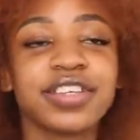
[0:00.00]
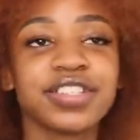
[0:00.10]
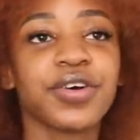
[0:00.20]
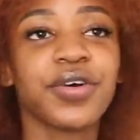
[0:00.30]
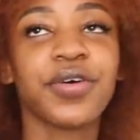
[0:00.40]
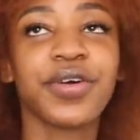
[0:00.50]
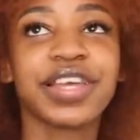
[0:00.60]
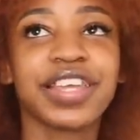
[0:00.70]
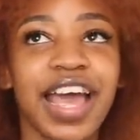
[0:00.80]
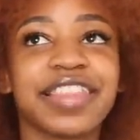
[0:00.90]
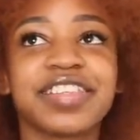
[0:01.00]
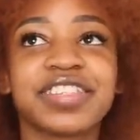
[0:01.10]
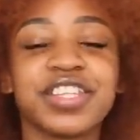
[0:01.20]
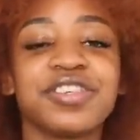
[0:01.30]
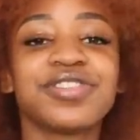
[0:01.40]
So yeah, that's
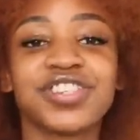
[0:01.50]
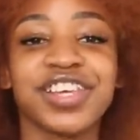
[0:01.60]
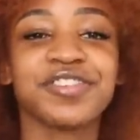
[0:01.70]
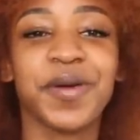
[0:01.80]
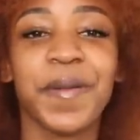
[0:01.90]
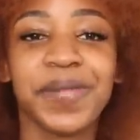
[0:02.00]
the new change we're